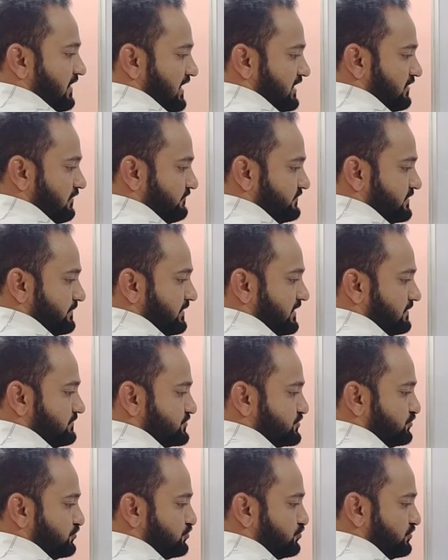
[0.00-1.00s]
value of J
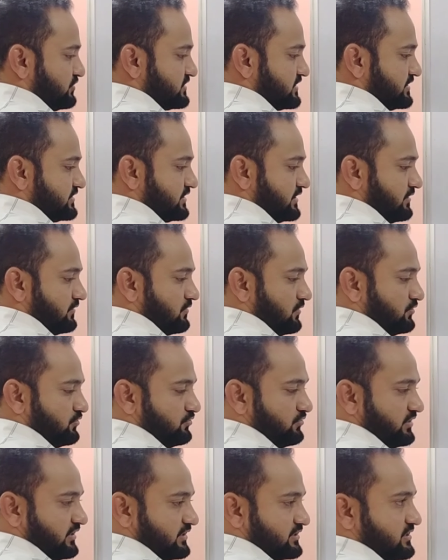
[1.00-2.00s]
becomes 2. 2 is less than or equal to
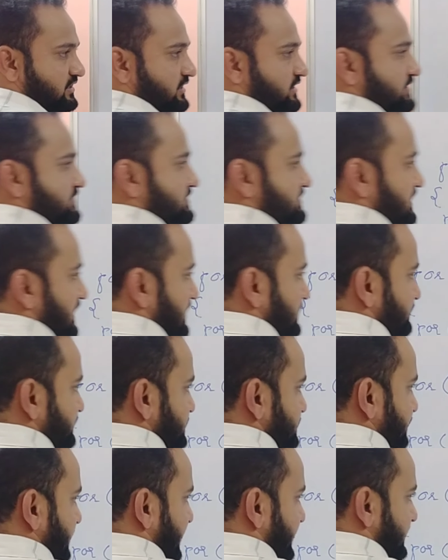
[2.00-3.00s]
2. Yes, condition
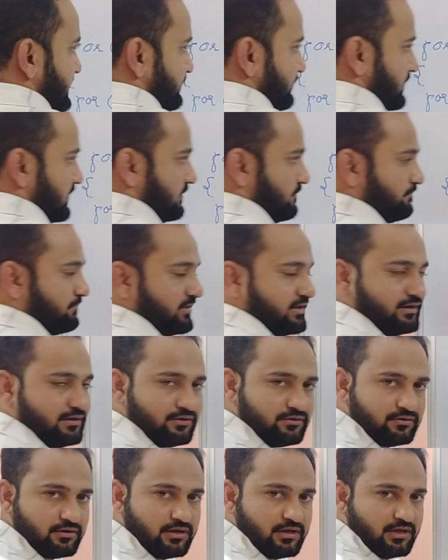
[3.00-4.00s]
satisfied. It will print
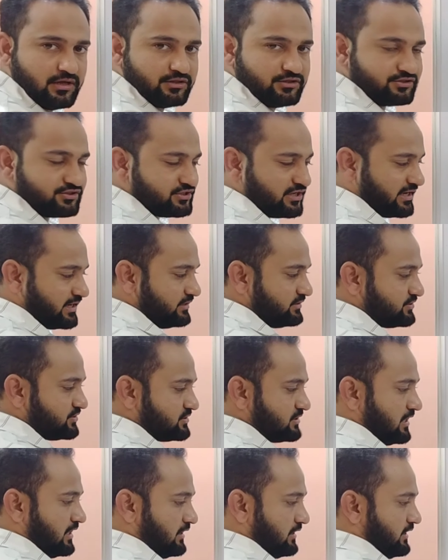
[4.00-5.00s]
the second
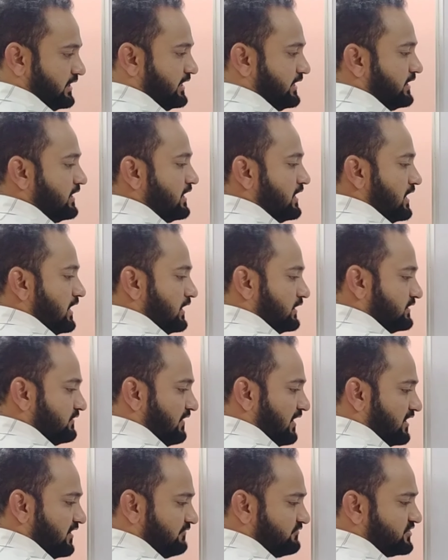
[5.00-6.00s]
star, right? The
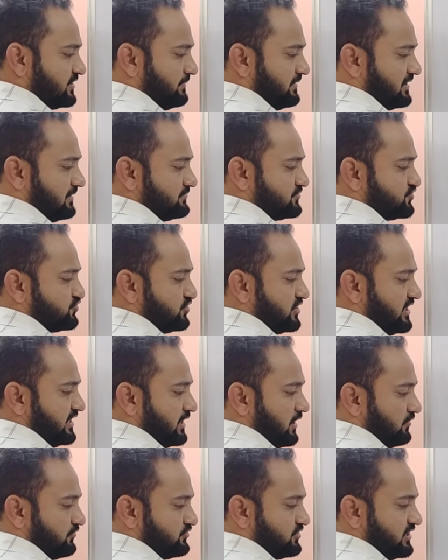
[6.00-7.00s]
value of J becomes 3
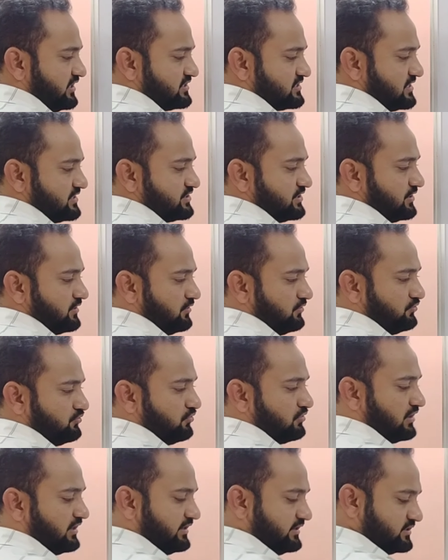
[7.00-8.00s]
now. 3 is less than or equal to
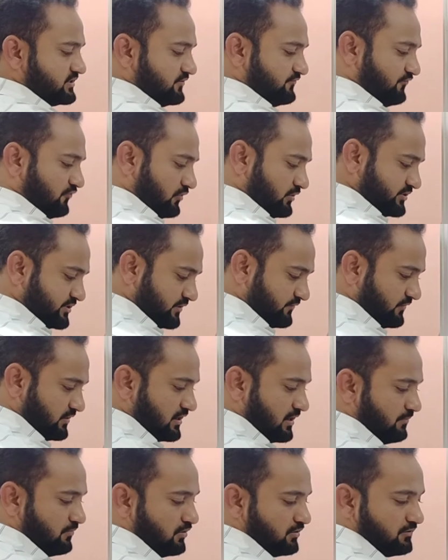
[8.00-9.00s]
2. Condition false. It will
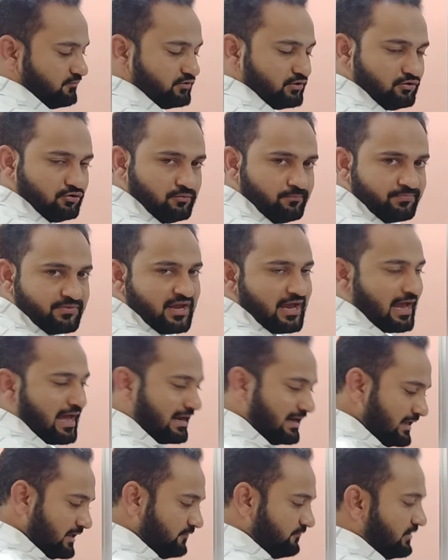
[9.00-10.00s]
come out of the loop.
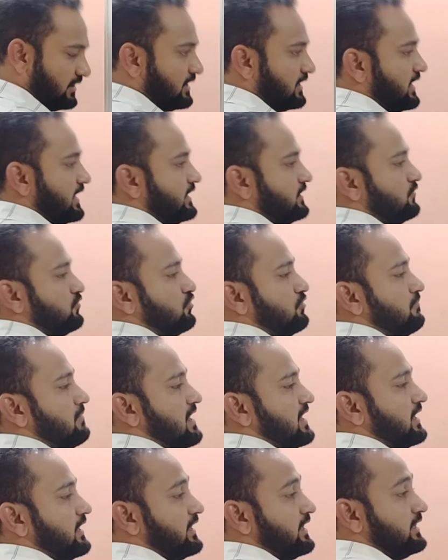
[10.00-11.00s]
Leave one line. Go
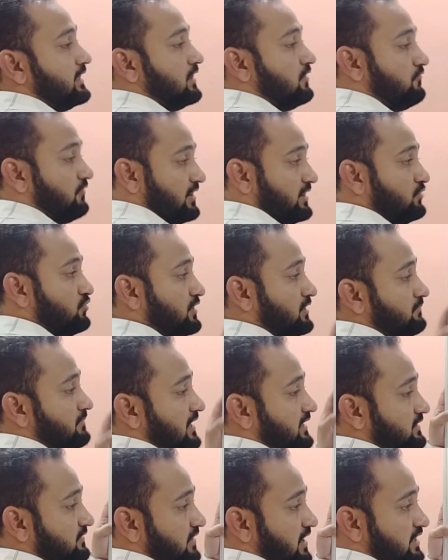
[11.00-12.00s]
back again. Now while going
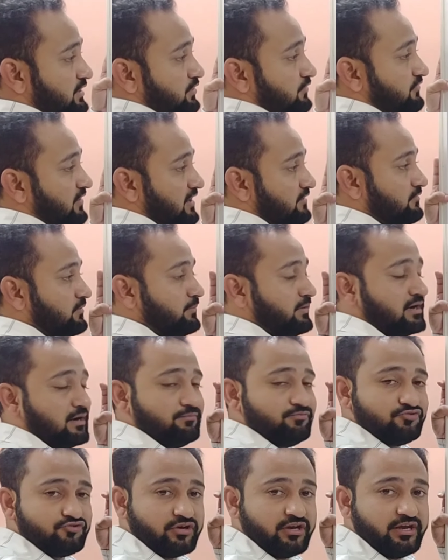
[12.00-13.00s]
back, the value of I will
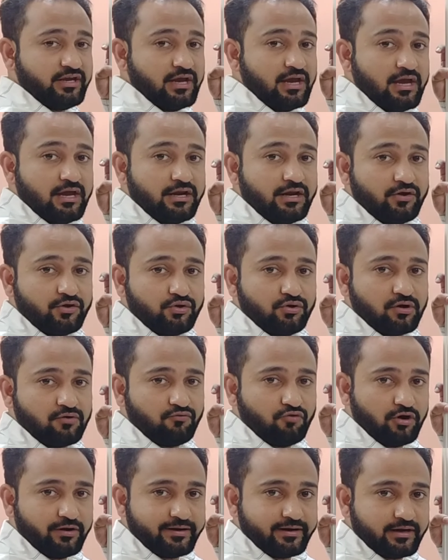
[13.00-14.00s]
become 3. Now you are
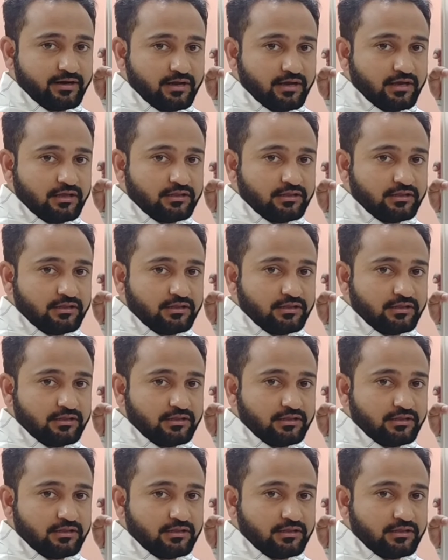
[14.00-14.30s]
on what?